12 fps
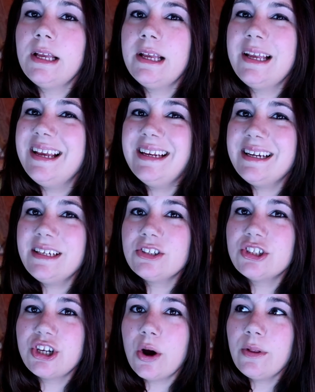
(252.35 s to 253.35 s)
he didn't
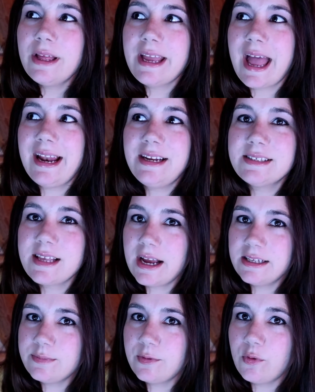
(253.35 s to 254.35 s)
show like any
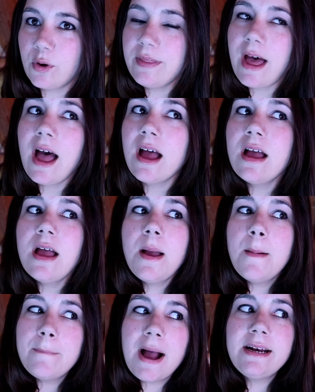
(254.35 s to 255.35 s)
signs before that,
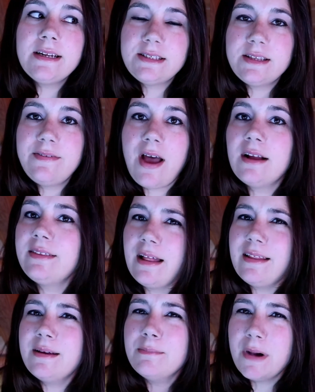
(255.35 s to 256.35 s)
minus the fact
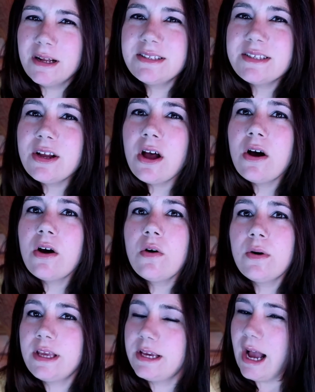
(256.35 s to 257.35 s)
that like months
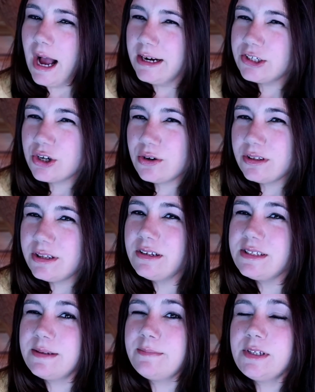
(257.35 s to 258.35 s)
ago he kind of showed a
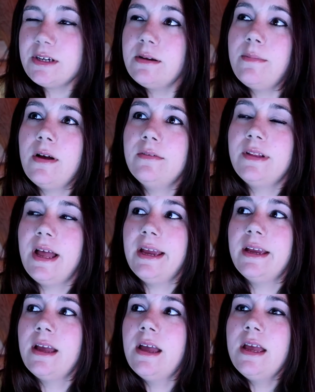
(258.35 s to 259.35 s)
little symptom of
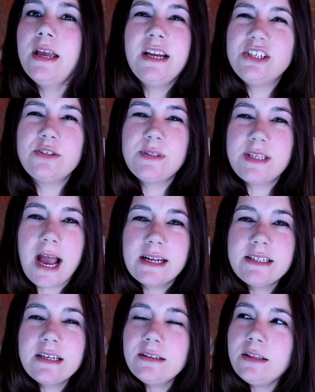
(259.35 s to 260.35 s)
like he just was
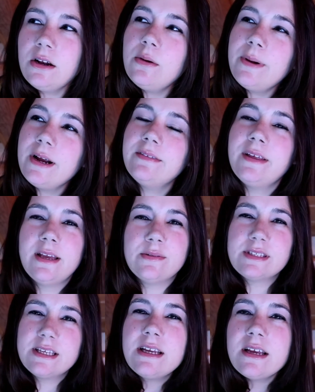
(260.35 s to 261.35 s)
acting a little weird, like he
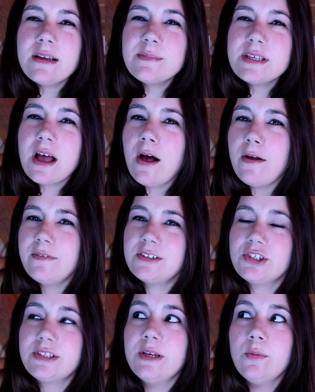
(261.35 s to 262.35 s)
was licking himself and
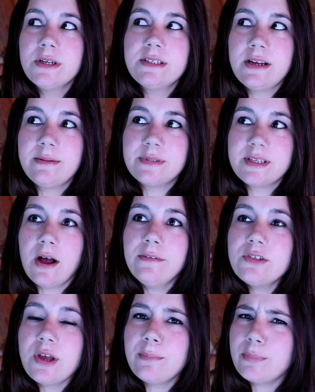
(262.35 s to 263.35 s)
just he wasn't himself.
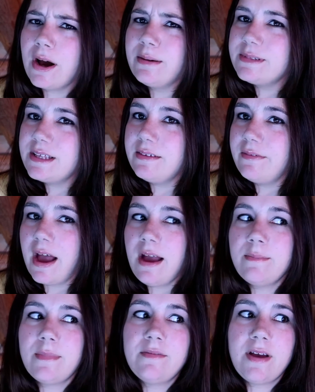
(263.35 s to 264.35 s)
So I brought him to the vet,
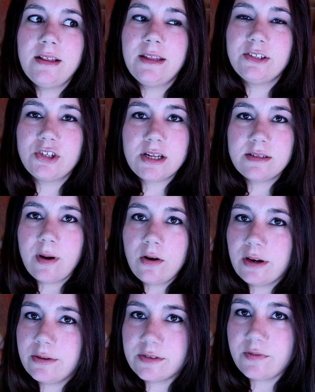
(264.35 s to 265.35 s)
and my vet like checked him out
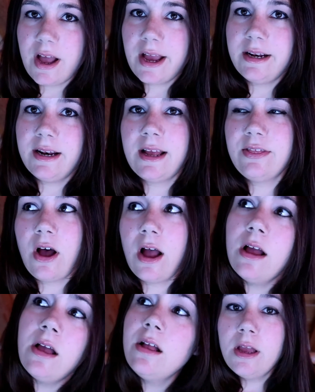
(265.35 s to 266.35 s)
and he was fine, and I thought